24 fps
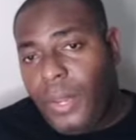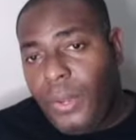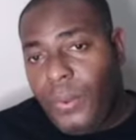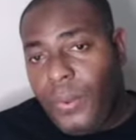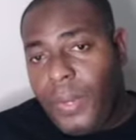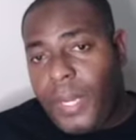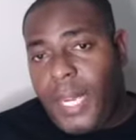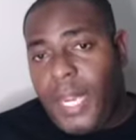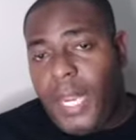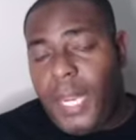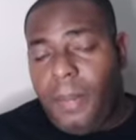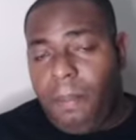You
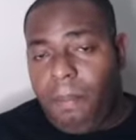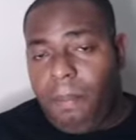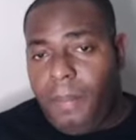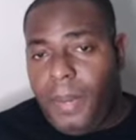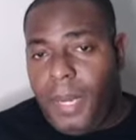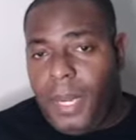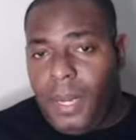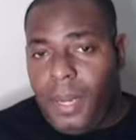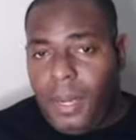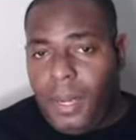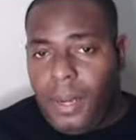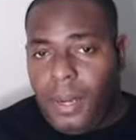can
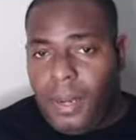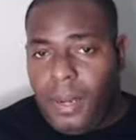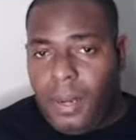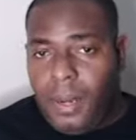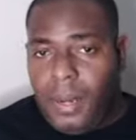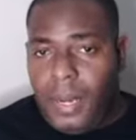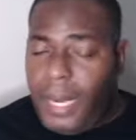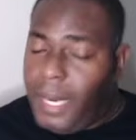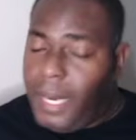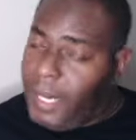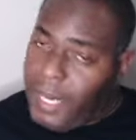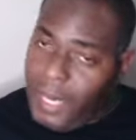build
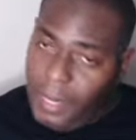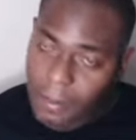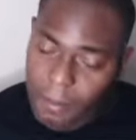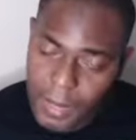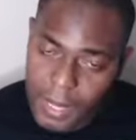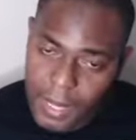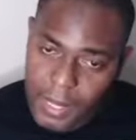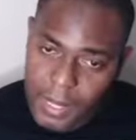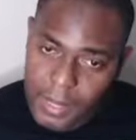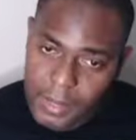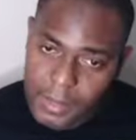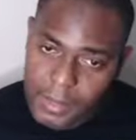an email
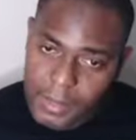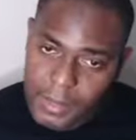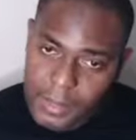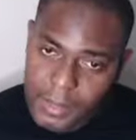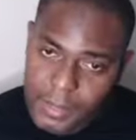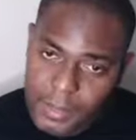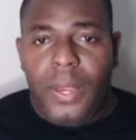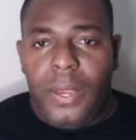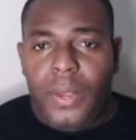list.